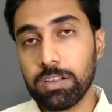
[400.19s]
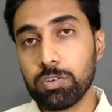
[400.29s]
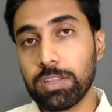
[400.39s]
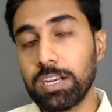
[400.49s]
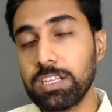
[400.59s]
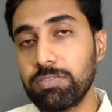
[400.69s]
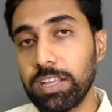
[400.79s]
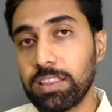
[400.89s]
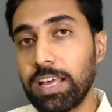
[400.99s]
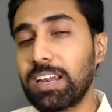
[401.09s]
So that is why
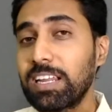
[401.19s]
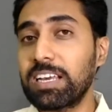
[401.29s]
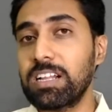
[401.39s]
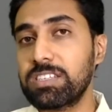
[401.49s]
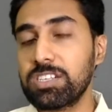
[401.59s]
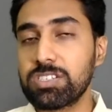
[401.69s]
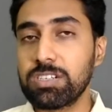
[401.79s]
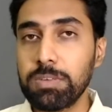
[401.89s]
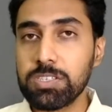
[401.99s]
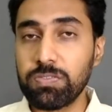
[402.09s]
their legal
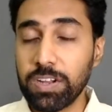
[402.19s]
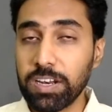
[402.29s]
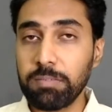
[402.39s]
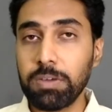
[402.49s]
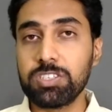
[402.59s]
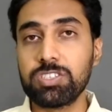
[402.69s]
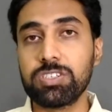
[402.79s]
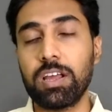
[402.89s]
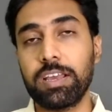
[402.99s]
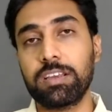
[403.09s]
system is very much
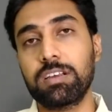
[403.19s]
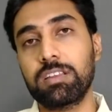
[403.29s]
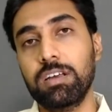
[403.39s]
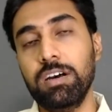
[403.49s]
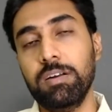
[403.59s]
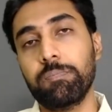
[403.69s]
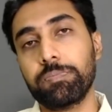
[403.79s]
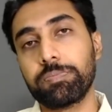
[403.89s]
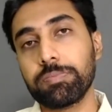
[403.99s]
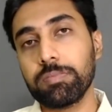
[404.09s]
like the
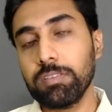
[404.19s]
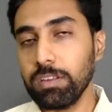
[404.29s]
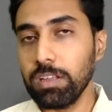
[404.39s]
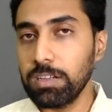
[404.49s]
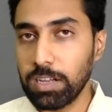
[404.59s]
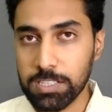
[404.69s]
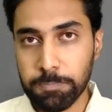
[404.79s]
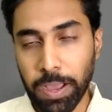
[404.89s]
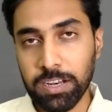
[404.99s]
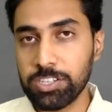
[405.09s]

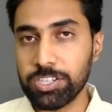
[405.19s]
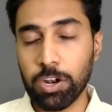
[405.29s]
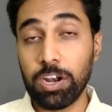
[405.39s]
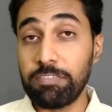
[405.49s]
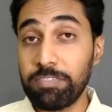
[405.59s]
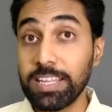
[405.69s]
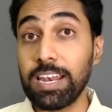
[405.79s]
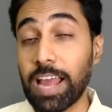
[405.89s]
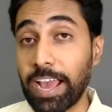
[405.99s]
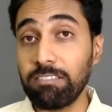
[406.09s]
Spanish and all. Even the
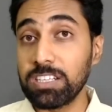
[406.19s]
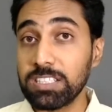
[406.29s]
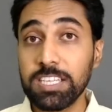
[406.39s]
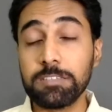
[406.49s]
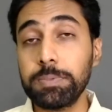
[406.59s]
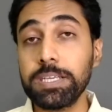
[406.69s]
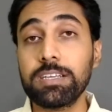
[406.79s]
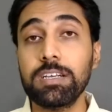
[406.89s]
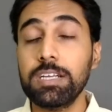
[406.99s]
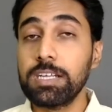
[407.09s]
language they
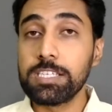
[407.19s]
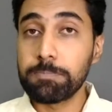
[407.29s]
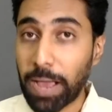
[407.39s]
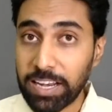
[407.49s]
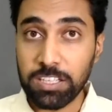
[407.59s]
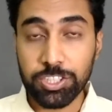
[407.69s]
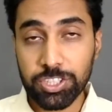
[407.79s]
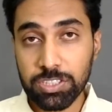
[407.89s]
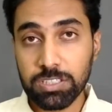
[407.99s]
speak Spanish.